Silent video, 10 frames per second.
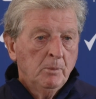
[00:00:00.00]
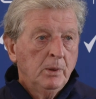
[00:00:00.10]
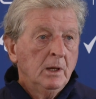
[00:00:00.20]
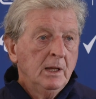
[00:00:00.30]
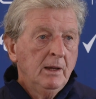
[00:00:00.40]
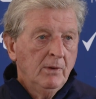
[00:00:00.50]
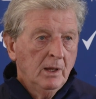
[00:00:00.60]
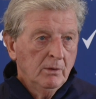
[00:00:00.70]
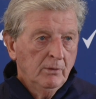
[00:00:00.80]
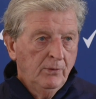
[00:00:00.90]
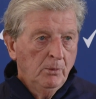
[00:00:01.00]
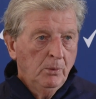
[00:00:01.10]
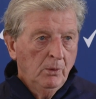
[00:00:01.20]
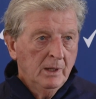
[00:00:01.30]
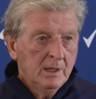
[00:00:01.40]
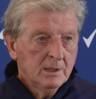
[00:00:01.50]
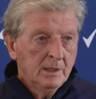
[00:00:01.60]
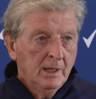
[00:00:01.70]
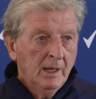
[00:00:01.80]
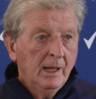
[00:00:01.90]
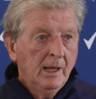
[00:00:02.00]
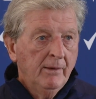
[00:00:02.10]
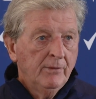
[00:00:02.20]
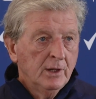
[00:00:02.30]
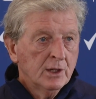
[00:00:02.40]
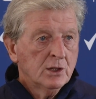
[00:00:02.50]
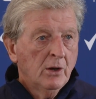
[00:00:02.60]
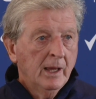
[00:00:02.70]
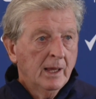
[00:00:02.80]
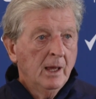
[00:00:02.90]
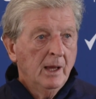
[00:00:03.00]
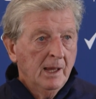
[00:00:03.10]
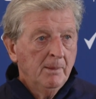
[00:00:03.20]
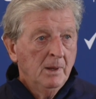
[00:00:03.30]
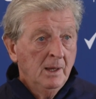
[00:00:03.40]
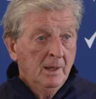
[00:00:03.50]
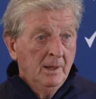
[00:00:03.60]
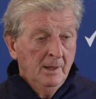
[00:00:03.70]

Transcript: believing that football is an eleven-a-side game,